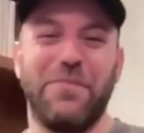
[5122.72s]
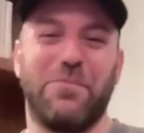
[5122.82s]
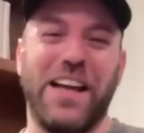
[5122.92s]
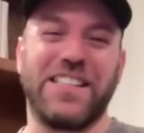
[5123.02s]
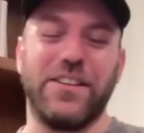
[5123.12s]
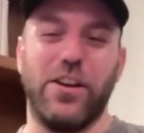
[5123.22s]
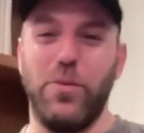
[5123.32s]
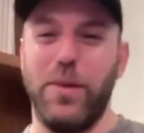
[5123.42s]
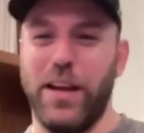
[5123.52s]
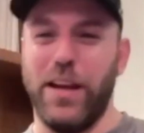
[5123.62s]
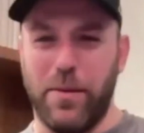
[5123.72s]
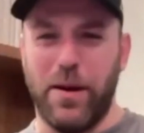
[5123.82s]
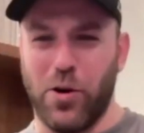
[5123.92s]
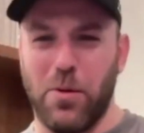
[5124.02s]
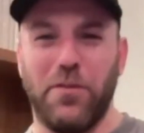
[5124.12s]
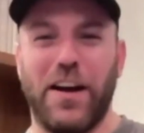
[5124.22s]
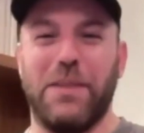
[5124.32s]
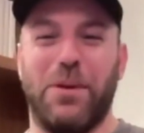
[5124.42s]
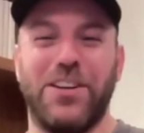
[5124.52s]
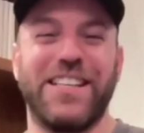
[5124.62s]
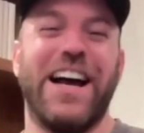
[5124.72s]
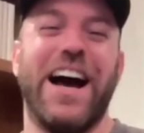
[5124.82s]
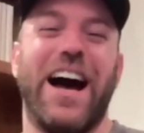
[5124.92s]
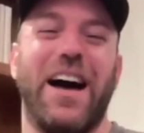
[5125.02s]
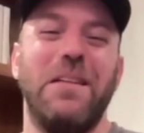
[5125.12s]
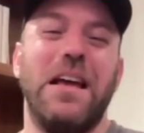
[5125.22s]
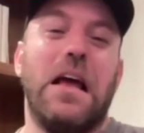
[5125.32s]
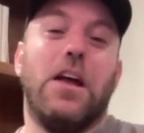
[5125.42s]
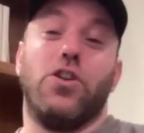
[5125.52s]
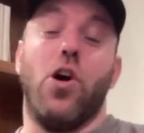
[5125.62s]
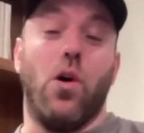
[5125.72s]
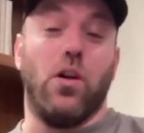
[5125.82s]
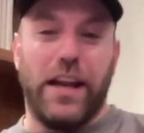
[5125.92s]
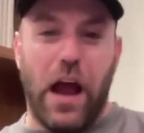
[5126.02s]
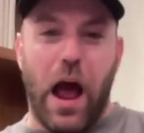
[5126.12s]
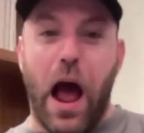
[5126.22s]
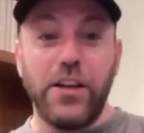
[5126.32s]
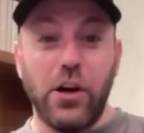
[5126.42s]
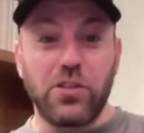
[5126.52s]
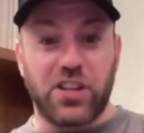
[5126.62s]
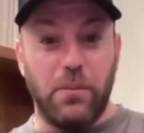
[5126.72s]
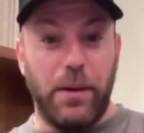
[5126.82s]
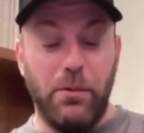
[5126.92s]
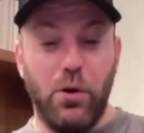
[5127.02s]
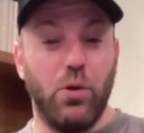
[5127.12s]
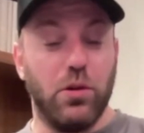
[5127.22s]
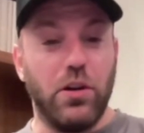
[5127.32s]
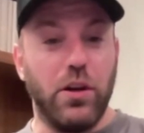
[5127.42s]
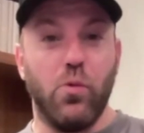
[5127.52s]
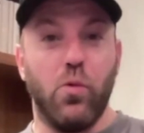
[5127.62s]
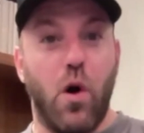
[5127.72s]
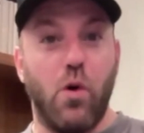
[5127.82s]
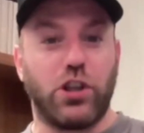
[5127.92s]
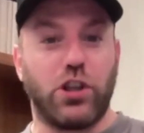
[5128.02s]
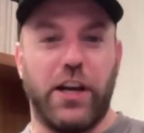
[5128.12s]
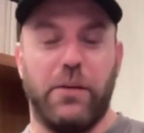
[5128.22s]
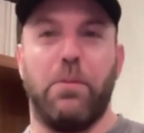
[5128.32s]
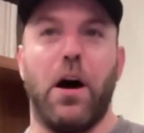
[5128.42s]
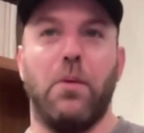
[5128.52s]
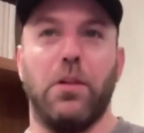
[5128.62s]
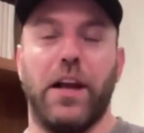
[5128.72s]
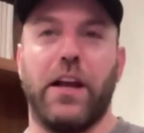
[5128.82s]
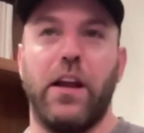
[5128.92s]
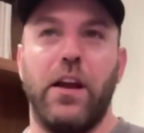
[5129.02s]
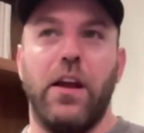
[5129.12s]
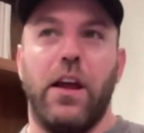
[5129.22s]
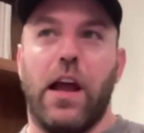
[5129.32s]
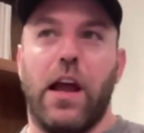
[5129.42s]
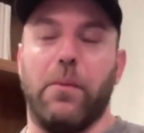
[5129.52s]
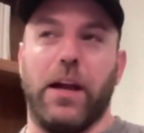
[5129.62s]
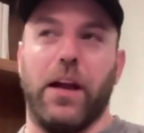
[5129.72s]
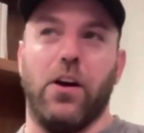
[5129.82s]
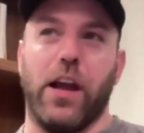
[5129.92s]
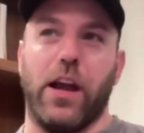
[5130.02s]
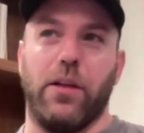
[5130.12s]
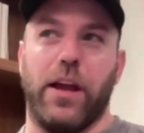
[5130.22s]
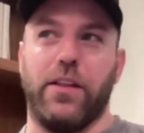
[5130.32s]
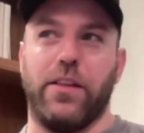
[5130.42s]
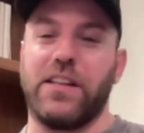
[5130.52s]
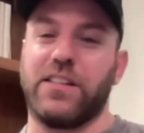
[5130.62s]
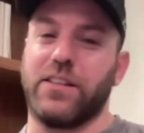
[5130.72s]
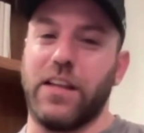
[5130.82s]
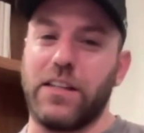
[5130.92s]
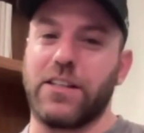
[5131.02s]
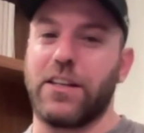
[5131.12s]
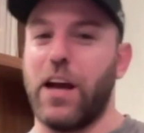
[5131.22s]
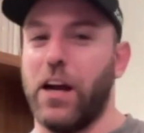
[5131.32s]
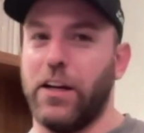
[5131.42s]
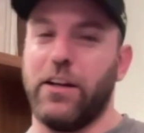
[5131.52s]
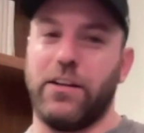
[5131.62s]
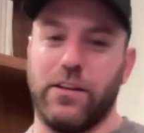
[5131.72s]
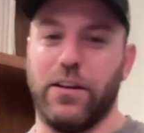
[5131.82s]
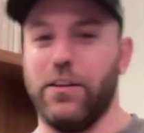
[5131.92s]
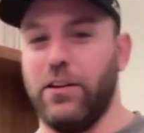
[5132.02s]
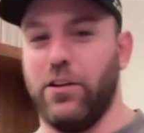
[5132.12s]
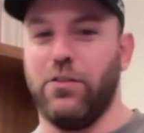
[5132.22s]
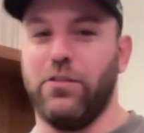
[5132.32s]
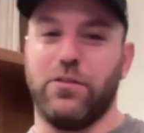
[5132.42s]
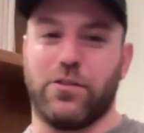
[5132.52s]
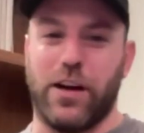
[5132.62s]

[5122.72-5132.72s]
love Bryce. You mean, am I a normal fucking person? No, like I know some people who literally won't shit in public, and I'm like, okay, like that's kind of a little